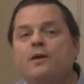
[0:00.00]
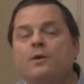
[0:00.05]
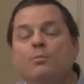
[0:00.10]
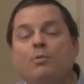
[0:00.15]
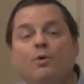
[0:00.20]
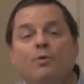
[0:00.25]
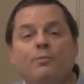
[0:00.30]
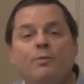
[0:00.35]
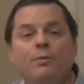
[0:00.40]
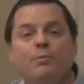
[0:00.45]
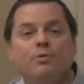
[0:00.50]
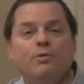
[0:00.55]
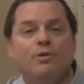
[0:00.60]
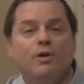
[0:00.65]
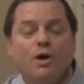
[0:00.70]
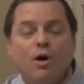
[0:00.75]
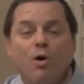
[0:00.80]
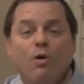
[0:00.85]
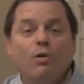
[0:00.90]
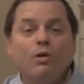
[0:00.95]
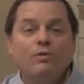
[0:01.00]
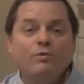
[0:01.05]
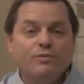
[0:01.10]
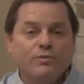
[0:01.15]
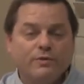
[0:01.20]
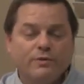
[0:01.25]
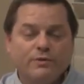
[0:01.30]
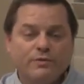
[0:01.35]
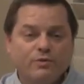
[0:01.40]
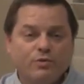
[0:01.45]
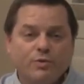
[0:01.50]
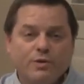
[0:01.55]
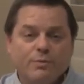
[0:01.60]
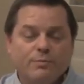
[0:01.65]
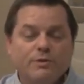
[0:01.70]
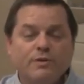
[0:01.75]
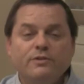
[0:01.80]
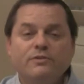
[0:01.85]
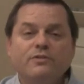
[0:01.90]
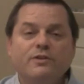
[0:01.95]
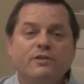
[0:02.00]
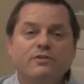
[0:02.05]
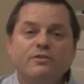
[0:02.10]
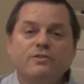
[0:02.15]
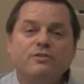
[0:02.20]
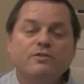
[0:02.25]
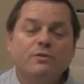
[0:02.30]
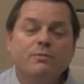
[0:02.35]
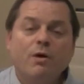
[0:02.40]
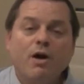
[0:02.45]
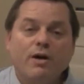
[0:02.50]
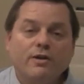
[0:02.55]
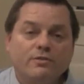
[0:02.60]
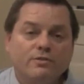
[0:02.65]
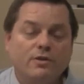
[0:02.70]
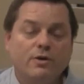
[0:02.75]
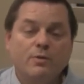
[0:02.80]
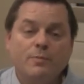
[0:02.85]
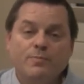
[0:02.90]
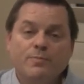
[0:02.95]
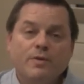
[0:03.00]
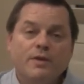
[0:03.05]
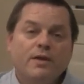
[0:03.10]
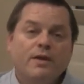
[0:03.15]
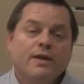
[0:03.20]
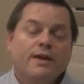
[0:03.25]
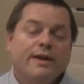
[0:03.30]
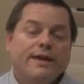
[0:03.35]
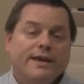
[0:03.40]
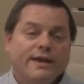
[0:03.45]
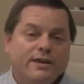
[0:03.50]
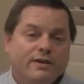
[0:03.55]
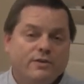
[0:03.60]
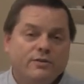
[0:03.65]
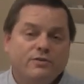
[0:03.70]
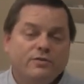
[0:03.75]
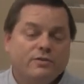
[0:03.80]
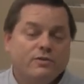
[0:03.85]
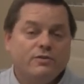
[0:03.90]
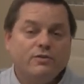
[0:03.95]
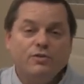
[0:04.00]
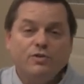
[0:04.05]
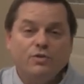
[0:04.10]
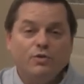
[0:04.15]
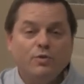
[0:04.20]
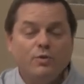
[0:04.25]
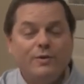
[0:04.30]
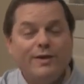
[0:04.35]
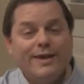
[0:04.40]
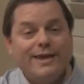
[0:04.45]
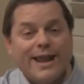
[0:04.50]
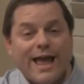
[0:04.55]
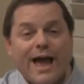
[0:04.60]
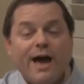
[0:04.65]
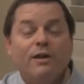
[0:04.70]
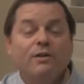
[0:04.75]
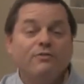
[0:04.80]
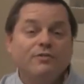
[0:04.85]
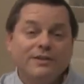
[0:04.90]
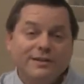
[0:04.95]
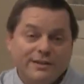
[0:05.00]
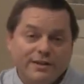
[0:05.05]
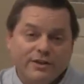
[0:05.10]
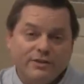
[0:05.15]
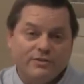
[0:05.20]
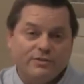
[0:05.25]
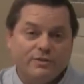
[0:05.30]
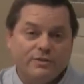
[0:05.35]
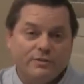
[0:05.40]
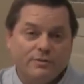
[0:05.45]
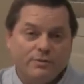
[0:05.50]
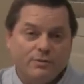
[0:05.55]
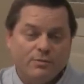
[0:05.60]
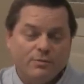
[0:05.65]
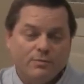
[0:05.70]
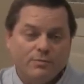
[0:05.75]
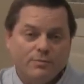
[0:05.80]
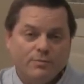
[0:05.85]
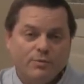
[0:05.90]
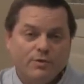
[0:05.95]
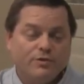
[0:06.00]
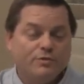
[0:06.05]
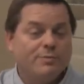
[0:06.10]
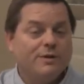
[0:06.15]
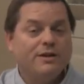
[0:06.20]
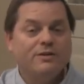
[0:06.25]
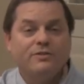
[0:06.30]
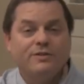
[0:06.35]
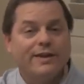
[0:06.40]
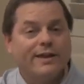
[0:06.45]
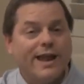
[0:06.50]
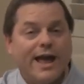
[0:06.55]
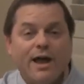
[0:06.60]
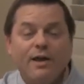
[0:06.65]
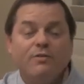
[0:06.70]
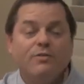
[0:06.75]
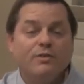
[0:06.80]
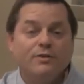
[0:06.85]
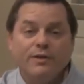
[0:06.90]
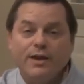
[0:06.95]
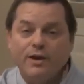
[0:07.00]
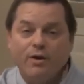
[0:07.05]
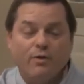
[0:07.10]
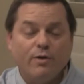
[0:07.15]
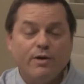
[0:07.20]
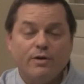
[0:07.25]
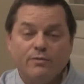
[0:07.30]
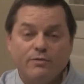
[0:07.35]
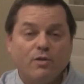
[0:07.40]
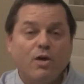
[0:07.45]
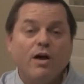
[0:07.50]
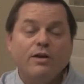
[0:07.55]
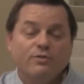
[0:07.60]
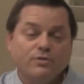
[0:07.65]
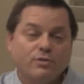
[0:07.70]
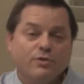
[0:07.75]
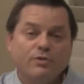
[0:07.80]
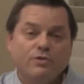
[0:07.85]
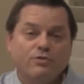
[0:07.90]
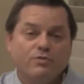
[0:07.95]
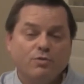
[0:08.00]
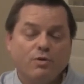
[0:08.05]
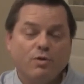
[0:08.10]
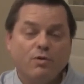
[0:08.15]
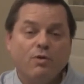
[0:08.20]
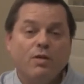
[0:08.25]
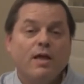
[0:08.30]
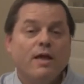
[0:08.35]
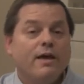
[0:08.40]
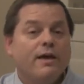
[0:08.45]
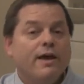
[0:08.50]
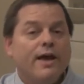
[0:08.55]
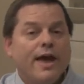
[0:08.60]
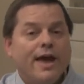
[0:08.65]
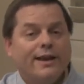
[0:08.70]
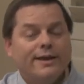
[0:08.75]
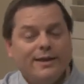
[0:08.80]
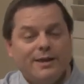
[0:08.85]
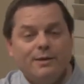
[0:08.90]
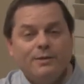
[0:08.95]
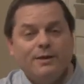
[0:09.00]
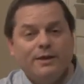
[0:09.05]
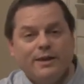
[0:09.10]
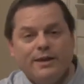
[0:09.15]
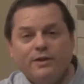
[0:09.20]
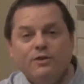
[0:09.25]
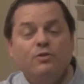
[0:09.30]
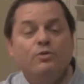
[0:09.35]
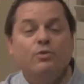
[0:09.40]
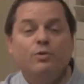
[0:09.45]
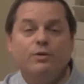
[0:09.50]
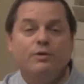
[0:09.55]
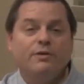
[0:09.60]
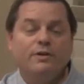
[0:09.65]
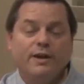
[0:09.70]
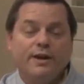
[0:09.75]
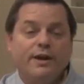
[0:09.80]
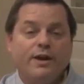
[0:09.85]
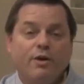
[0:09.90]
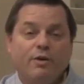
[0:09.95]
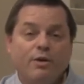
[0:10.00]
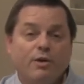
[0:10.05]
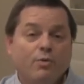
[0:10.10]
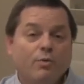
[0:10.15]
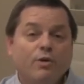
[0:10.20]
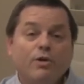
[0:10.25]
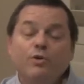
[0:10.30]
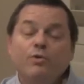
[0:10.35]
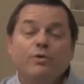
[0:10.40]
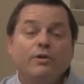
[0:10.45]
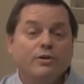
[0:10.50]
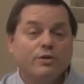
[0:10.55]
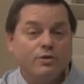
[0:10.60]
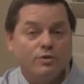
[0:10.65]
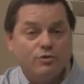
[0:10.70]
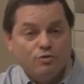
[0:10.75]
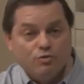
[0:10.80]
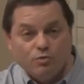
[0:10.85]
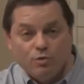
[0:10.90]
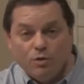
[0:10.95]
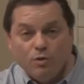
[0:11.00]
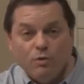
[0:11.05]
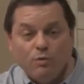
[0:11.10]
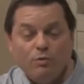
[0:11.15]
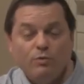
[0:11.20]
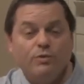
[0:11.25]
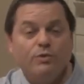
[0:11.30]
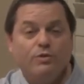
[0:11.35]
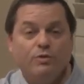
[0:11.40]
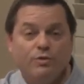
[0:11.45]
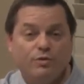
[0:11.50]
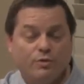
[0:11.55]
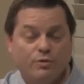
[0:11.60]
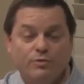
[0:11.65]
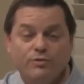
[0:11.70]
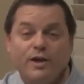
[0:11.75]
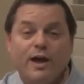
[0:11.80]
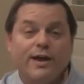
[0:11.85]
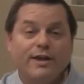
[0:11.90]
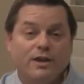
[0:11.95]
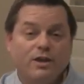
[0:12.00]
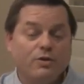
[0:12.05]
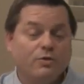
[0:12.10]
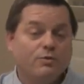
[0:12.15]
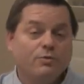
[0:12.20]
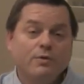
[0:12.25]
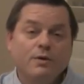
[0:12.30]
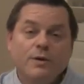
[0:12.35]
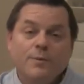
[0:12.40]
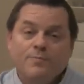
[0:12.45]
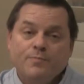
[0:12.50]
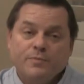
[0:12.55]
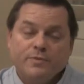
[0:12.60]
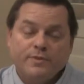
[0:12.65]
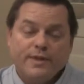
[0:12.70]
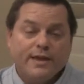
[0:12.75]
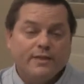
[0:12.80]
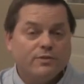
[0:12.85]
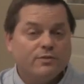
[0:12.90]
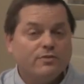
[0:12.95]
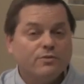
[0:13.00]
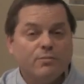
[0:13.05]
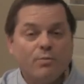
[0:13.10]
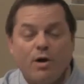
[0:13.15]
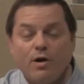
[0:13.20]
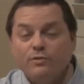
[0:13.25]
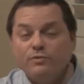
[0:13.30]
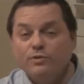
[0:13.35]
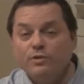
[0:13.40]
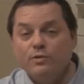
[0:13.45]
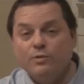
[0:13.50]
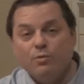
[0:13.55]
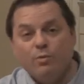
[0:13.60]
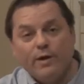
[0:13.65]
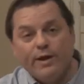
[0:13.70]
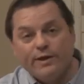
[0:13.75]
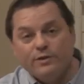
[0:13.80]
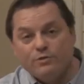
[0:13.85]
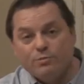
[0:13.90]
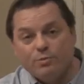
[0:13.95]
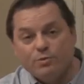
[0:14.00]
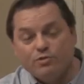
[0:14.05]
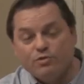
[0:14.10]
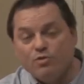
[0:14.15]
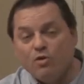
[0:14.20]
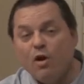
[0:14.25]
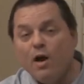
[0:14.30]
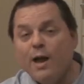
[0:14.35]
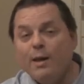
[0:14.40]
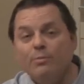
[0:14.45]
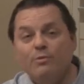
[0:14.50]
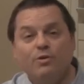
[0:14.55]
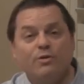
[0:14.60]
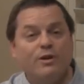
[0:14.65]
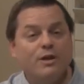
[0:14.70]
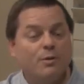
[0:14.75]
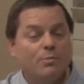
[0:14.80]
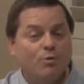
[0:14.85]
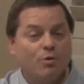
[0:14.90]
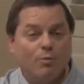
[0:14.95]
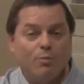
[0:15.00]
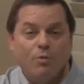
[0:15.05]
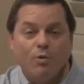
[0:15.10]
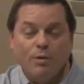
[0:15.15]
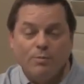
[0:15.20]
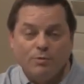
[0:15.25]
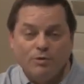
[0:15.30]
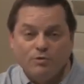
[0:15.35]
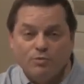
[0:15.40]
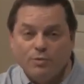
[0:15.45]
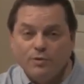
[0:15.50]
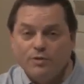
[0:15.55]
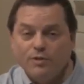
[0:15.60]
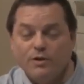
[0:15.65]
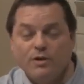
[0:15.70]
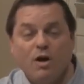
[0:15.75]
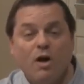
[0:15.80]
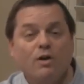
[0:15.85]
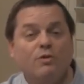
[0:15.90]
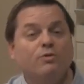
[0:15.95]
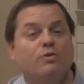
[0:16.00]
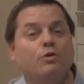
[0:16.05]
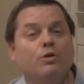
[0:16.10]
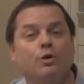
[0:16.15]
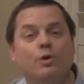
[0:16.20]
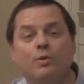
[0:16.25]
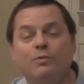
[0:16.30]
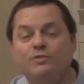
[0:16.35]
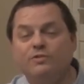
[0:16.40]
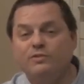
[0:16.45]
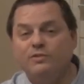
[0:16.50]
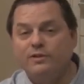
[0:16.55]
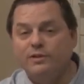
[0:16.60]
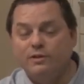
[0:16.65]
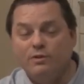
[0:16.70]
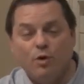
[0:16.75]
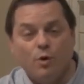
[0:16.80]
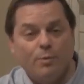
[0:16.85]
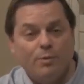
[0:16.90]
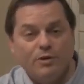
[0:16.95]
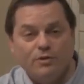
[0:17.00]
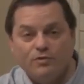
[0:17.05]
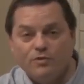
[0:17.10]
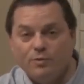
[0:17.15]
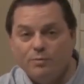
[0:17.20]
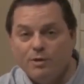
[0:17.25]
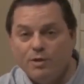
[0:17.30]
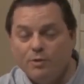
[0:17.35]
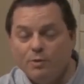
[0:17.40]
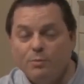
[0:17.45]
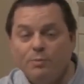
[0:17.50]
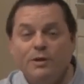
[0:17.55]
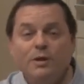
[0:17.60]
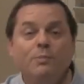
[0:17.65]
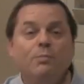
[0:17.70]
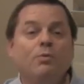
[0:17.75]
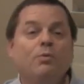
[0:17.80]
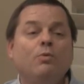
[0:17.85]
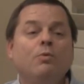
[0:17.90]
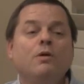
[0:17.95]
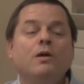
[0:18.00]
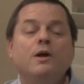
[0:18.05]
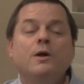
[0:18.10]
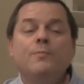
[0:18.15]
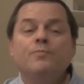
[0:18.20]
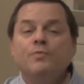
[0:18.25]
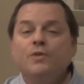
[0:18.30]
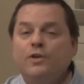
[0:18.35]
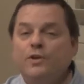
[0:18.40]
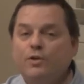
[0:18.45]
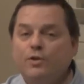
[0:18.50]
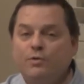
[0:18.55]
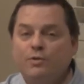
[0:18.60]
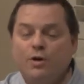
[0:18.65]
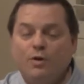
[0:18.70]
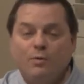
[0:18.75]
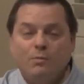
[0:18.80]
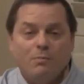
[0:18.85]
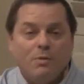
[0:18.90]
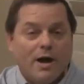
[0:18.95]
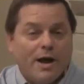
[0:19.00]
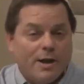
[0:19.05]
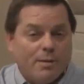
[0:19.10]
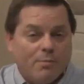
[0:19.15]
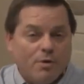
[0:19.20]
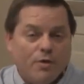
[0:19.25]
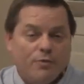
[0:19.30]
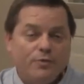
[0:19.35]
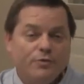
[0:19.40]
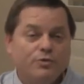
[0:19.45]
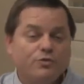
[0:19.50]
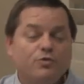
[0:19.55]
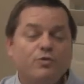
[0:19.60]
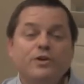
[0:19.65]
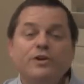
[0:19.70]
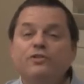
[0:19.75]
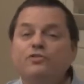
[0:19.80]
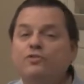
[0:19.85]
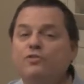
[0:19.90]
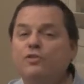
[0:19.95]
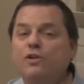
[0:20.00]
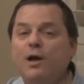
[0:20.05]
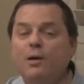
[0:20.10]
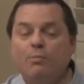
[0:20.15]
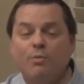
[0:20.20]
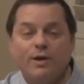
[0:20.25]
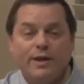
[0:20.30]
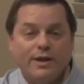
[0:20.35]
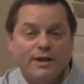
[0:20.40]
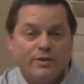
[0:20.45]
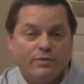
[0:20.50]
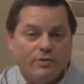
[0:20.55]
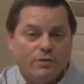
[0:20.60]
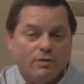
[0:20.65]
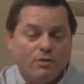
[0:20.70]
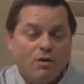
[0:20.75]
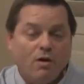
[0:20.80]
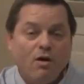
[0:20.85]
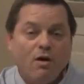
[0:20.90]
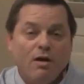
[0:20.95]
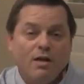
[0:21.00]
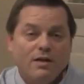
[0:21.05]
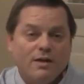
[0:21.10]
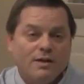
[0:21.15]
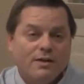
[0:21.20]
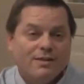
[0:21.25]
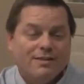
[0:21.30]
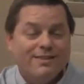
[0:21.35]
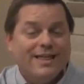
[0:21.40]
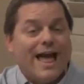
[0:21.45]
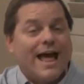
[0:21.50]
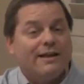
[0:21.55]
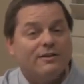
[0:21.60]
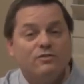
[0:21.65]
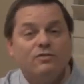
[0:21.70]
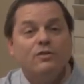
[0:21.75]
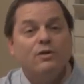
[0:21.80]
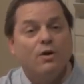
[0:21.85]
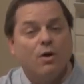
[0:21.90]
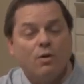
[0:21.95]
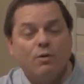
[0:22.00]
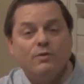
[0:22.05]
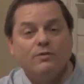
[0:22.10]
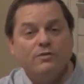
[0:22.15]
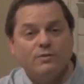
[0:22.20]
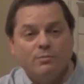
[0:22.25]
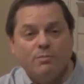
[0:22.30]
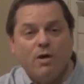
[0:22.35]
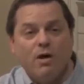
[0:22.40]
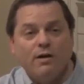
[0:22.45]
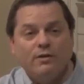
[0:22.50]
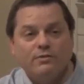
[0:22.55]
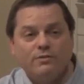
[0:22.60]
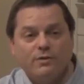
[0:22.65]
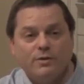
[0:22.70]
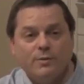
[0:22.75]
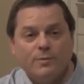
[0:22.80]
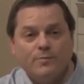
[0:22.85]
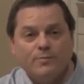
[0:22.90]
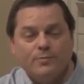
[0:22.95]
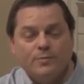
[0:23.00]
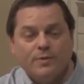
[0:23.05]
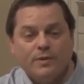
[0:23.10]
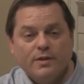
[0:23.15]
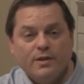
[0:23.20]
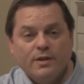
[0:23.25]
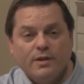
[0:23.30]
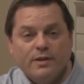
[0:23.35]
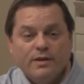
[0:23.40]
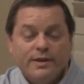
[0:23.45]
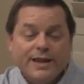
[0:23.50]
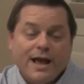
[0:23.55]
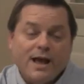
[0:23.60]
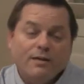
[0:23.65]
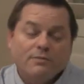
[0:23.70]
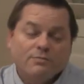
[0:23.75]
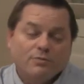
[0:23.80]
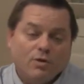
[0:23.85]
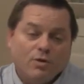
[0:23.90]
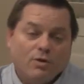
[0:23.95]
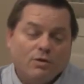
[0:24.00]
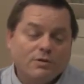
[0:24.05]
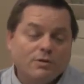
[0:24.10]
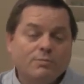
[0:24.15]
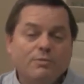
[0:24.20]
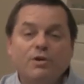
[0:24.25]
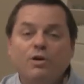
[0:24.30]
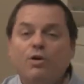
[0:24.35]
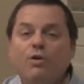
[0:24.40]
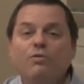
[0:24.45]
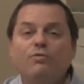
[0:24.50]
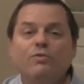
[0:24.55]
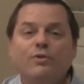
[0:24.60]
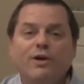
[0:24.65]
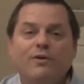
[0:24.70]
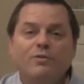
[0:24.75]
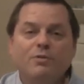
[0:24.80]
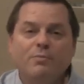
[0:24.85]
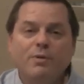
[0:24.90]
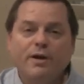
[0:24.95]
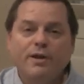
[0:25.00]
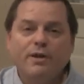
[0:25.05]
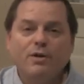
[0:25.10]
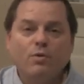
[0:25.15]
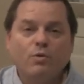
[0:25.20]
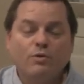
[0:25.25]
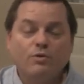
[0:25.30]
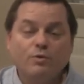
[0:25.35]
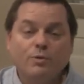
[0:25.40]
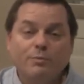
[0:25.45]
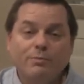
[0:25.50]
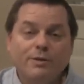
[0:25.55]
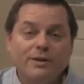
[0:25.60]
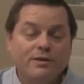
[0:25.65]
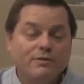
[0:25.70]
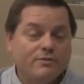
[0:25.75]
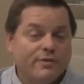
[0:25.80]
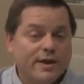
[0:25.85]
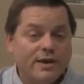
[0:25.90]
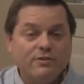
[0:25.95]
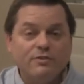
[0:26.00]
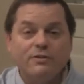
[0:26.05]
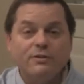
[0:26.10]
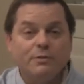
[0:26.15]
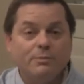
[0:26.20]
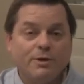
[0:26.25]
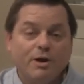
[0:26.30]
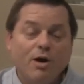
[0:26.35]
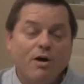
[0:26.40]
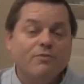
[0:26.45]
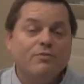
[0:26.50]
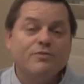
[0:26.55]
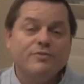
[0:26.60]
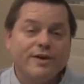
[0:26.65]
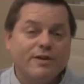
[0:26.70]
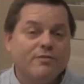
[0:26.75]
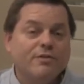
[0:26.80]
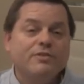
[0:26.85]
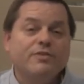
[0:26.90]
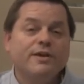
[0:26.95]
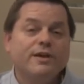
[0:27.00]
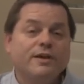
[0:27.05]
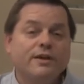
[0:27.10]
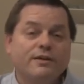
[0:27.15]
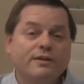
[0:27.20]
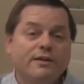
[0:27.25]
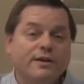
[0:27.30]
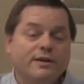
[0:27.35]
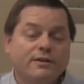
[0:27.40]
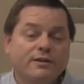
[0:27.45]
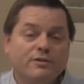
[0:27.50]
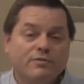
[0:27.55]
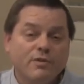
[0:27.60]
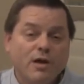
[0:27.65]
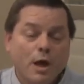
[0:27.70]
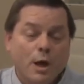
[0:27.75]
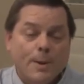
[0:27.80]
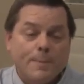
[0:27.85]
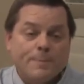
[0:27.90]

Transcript: But remember, the goal of treatment such as Suboxone is to get out of addiction, which means get out of the area of loss of control, and get into an area where you can control your use, i.e. you take the Suboxone the way it's prescribed, you keep your appointments with the doctor, you don't steal opiates from other people, you don't buy them on the streets, you're not breaking the law. That's the goal of Suboxone. Now, ultimate goal for everybody, of course, would be to eventually be off of everything addictive.